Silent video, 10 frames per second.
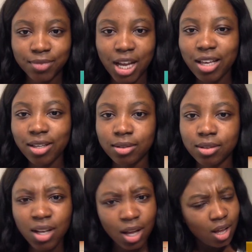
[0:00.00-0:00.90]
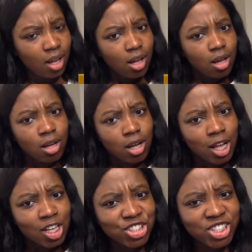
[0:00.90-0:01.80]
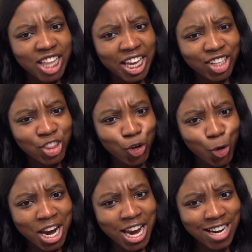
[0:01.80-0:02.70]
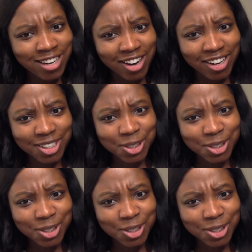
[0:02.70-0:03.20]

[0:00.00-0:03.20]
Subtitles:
Hi. Slick in the